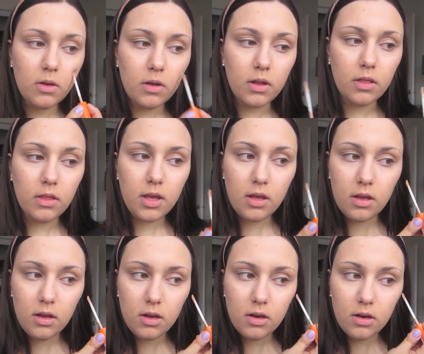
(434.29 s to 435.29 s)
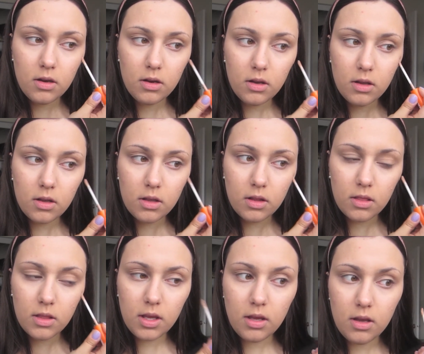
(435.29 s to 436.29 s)
one there,
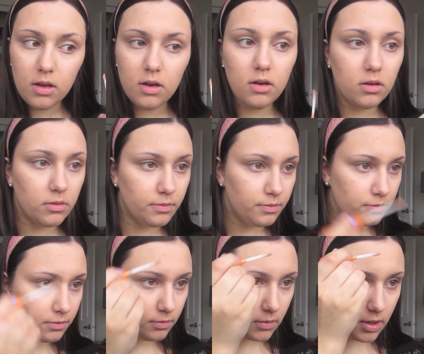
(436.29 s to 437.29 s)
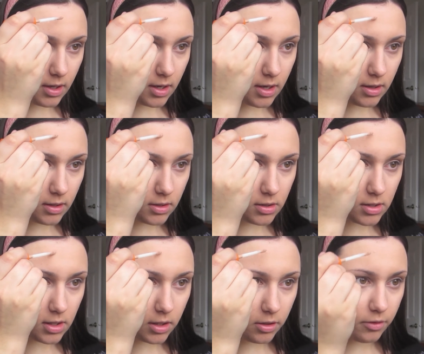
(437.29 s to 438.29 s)
there, and then
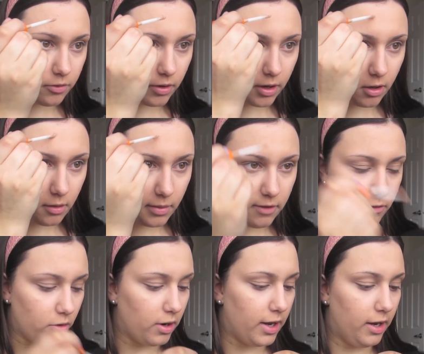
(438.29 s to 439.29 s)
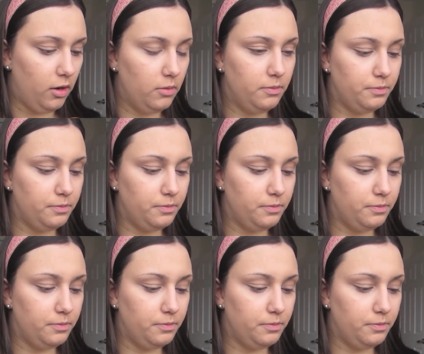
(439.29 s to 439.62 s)
just a little friend on my forehead.